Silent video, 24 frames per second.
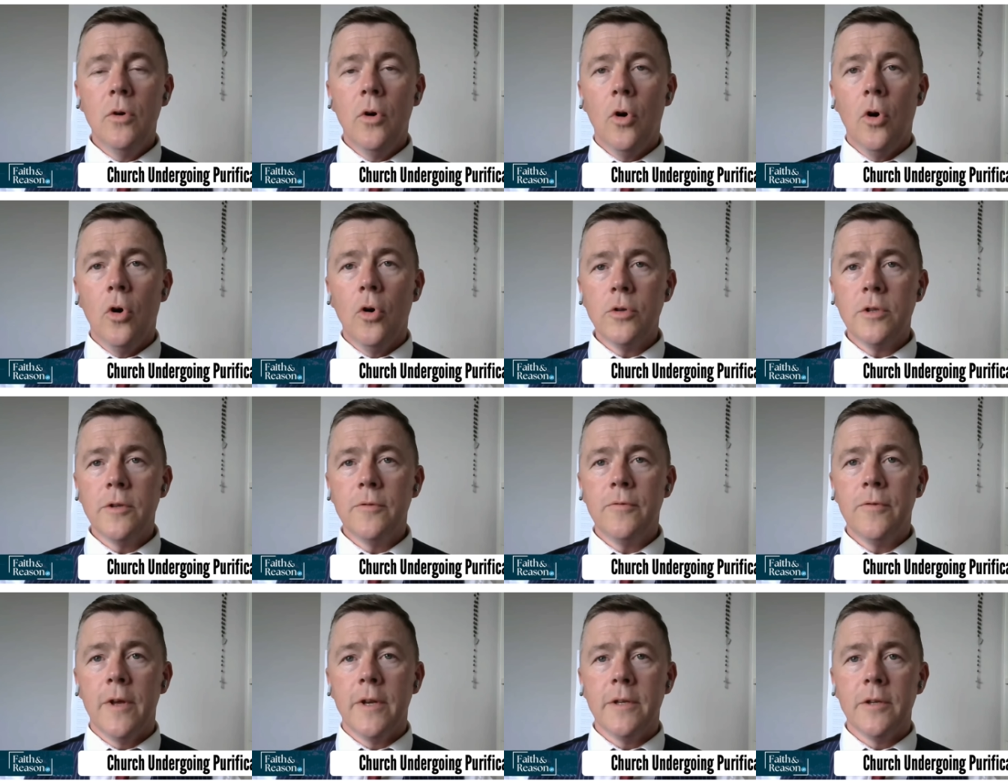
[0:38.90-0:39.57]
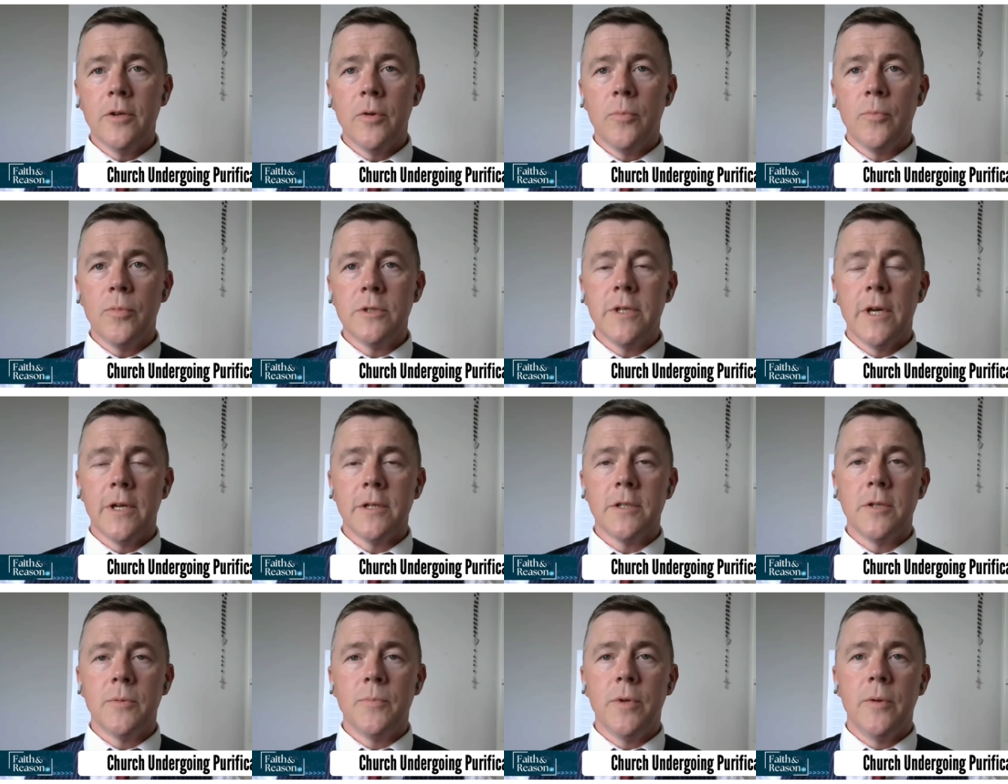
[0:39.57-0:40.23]
or defended and
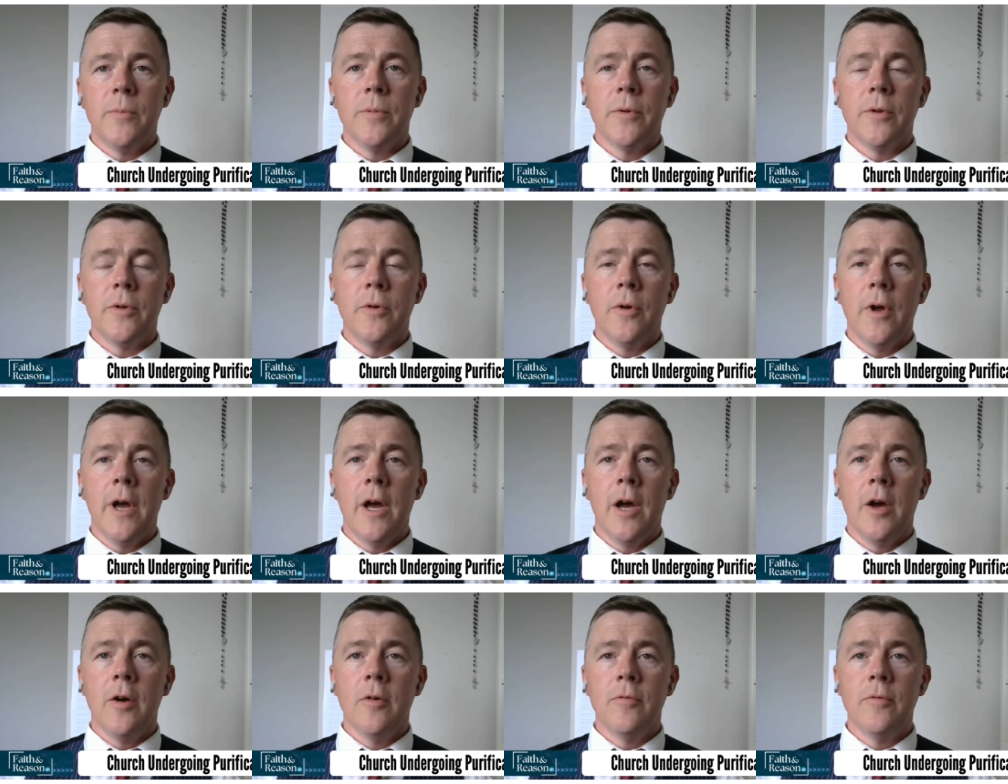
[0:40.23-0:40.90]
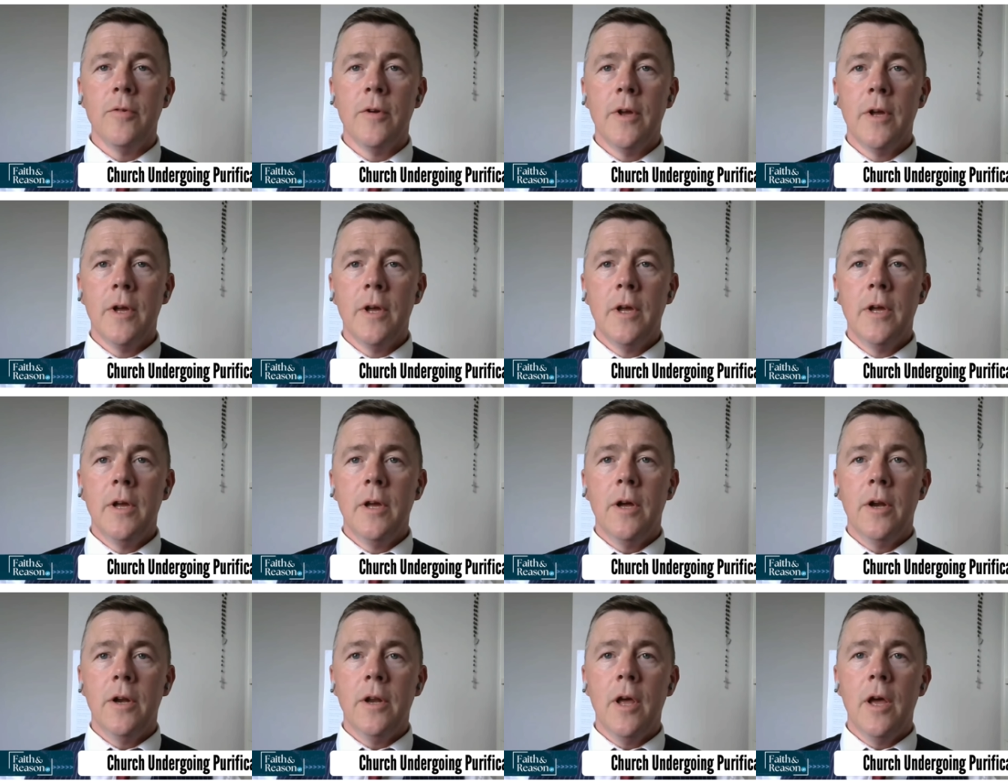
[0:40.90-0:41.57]
protected people who have,
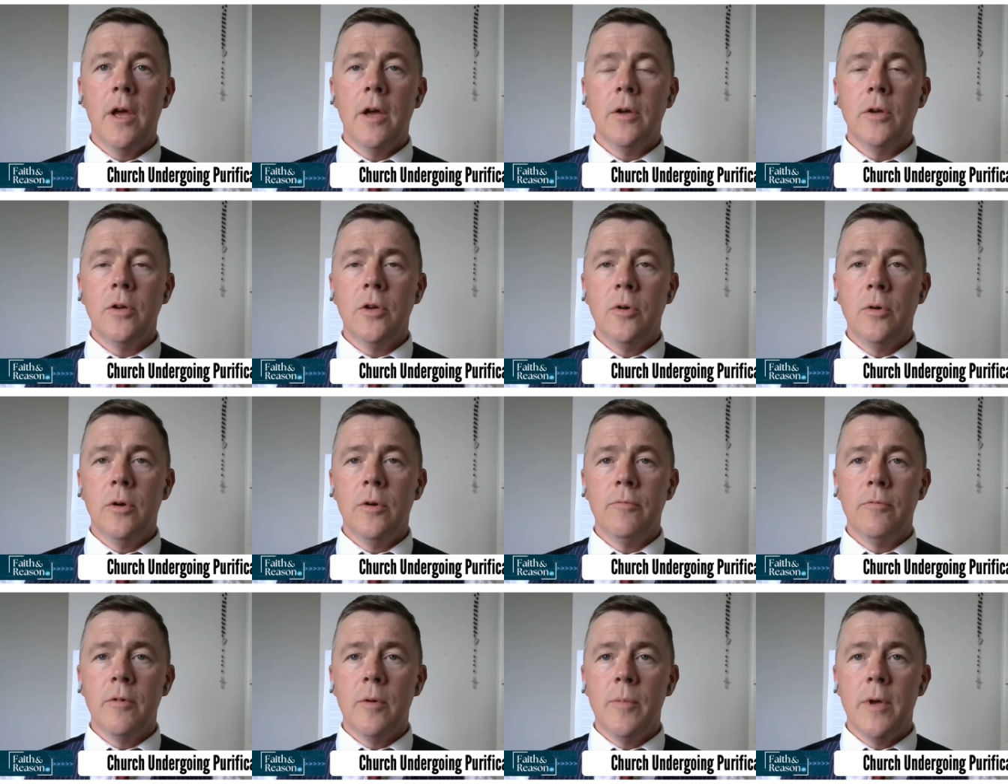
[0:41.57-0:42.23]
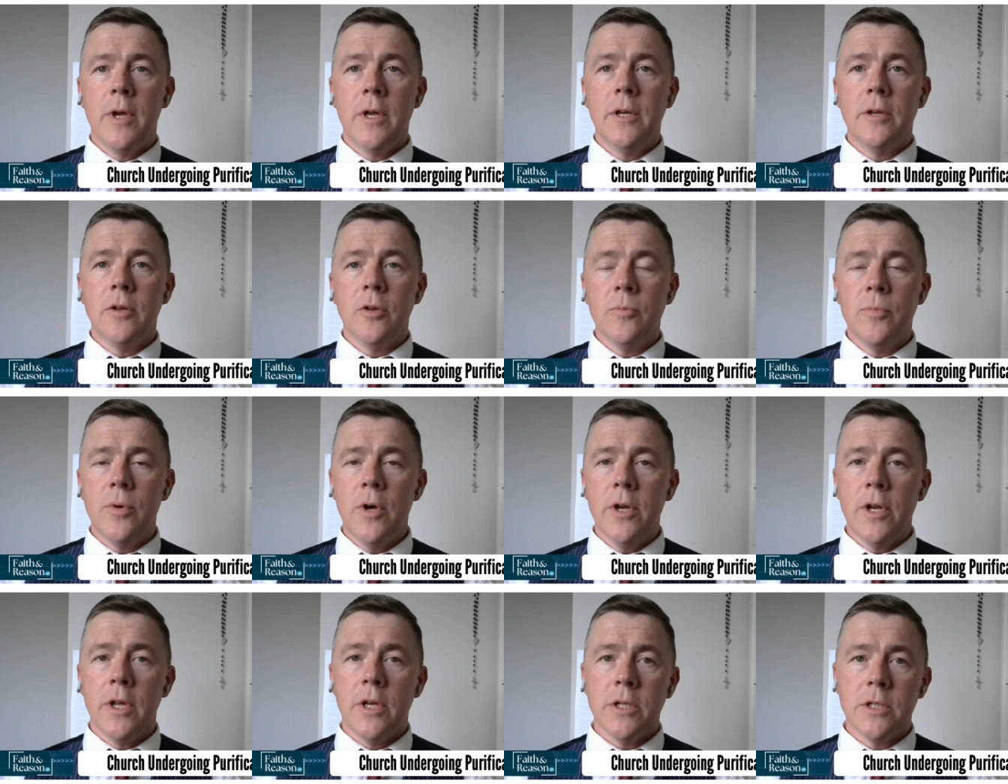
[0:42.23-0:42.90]
and who have remained
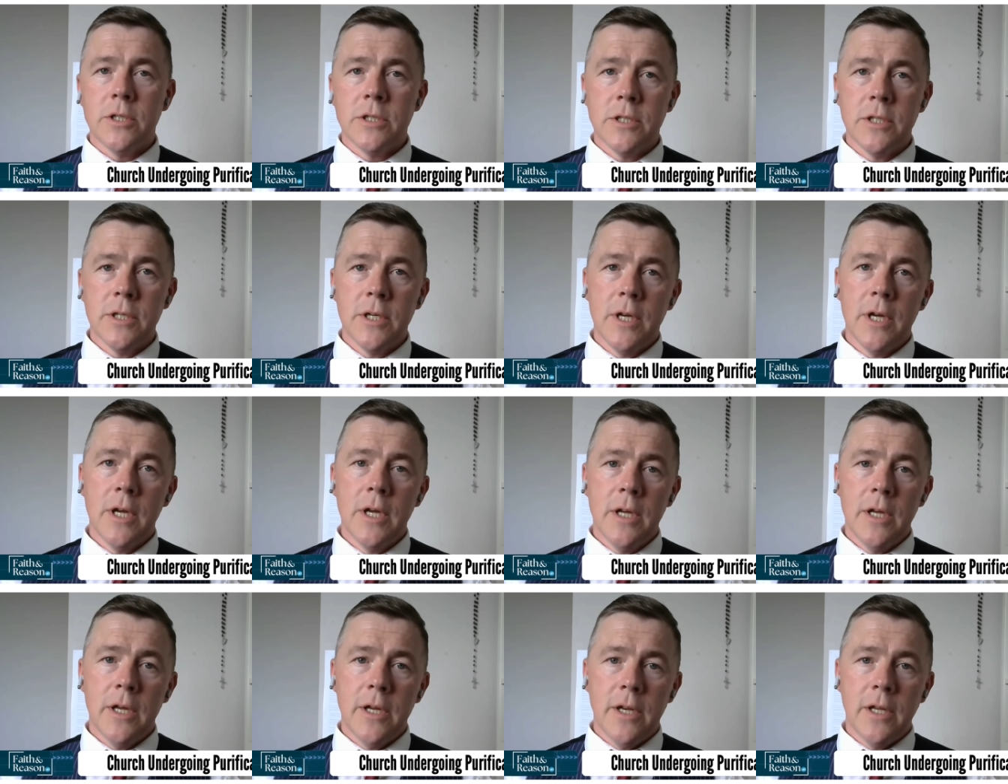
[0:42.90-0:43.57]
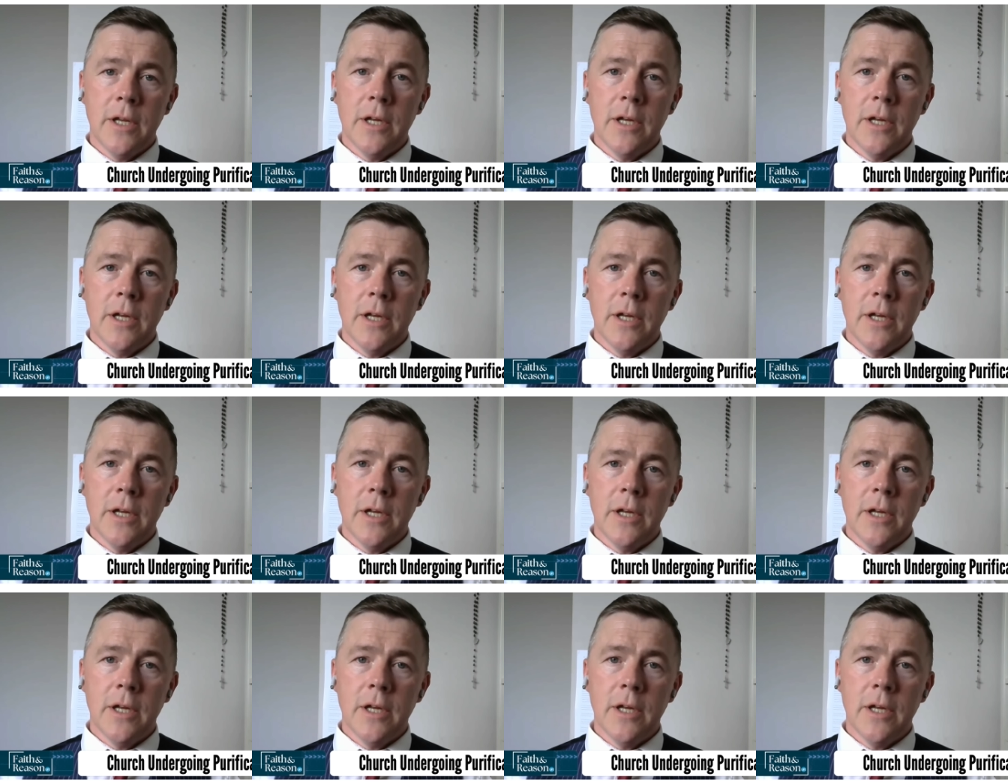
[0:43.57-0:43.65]
unpunished. It